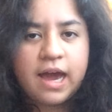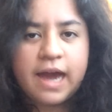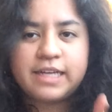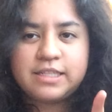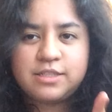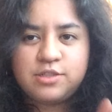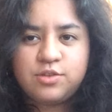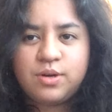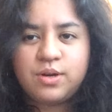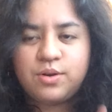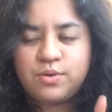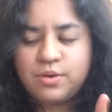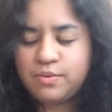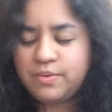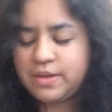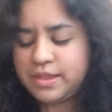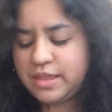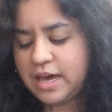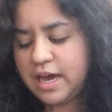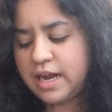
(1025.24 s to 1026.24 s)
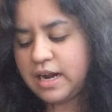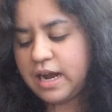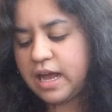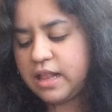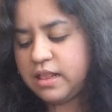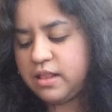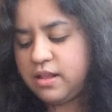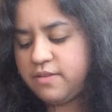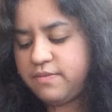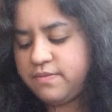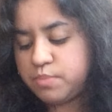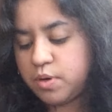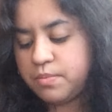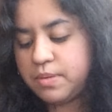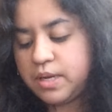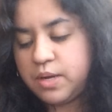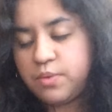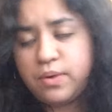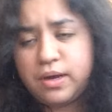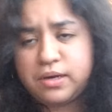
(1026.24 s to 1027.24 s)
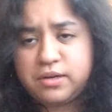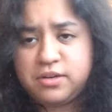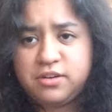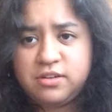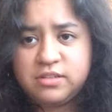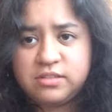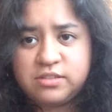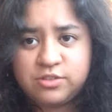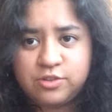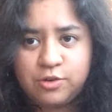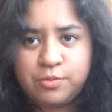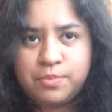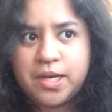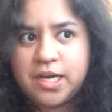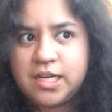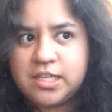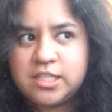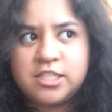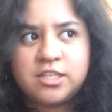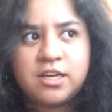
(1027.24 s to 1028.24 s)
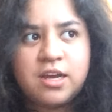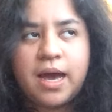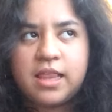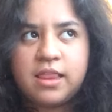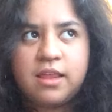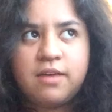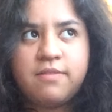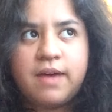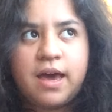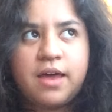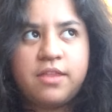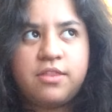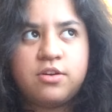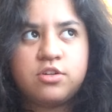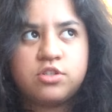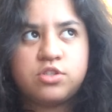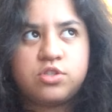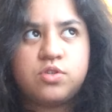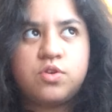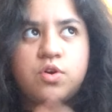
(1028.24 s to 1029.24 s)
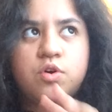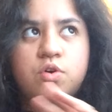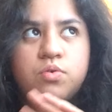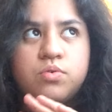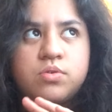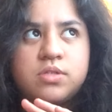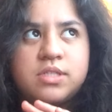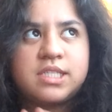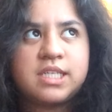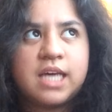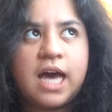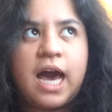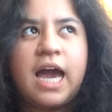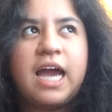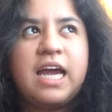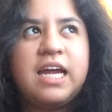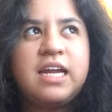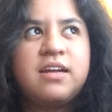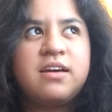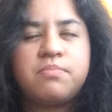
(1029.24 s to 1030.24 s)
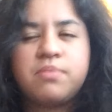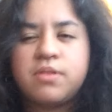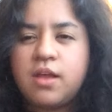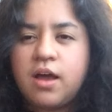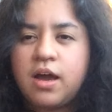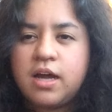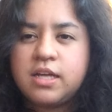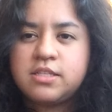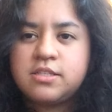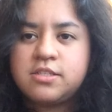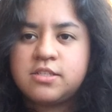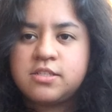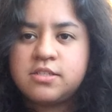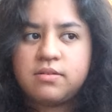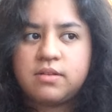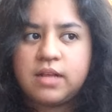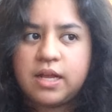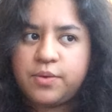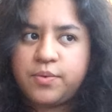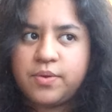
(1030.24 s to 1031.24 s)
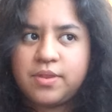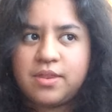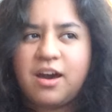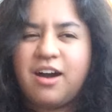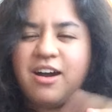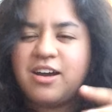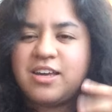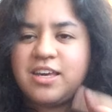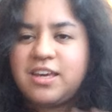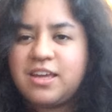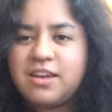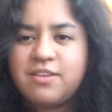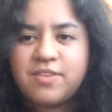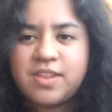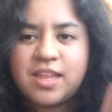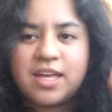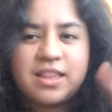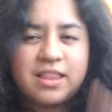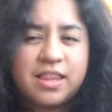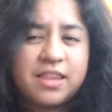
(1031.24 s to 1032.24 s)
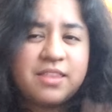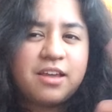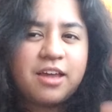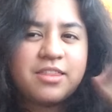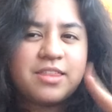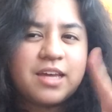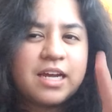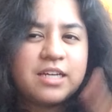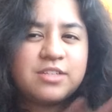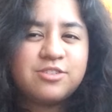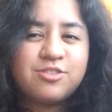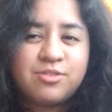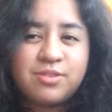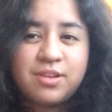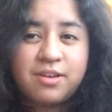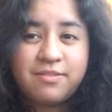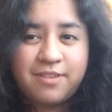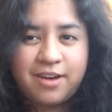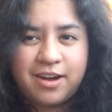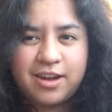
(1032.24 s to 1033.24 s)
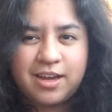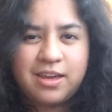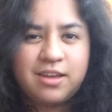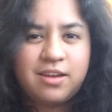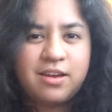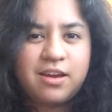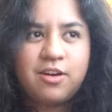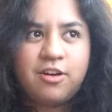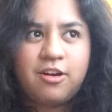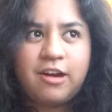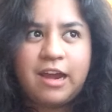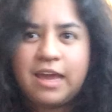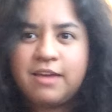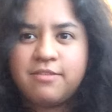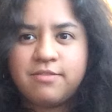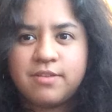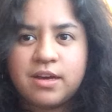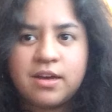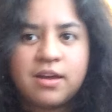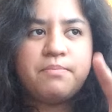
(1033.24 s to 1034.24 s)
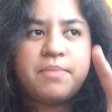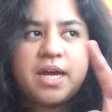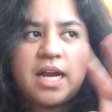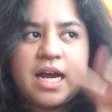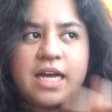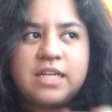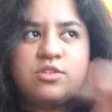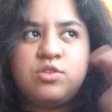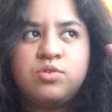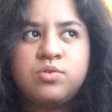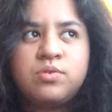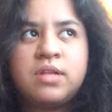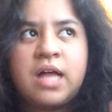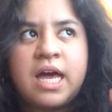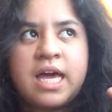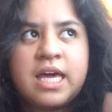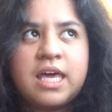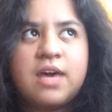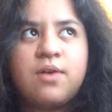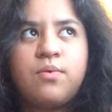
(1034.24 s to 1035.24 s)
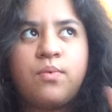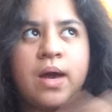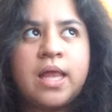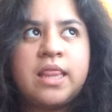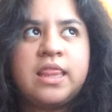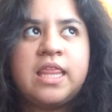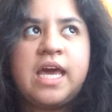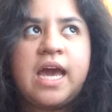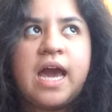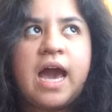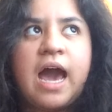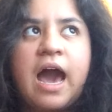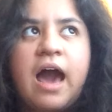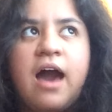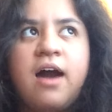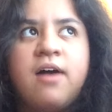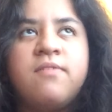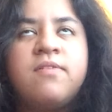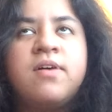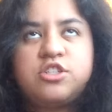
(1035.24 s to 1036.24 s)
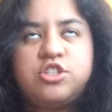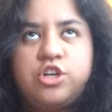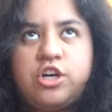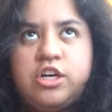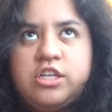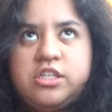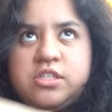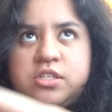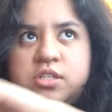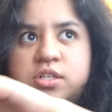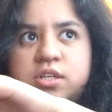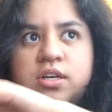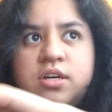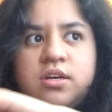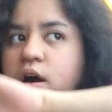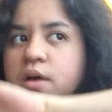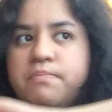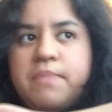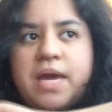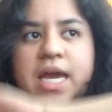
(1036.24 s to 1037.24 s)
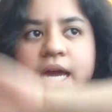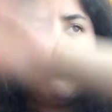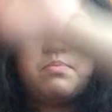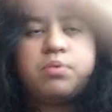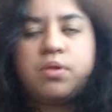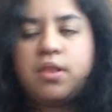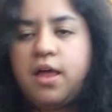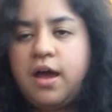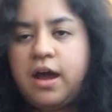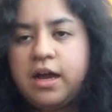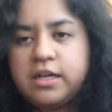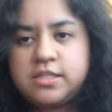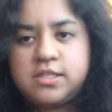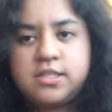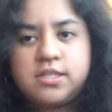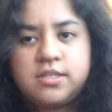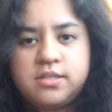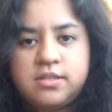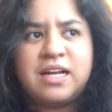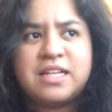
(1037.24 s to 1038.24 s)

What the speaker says: I do agree with that. I love Permanent Record so much. I love how there's no side plot, like with Augie and everything. Not that I don't love Augie or Ava, but I do like it when they have just a main plot.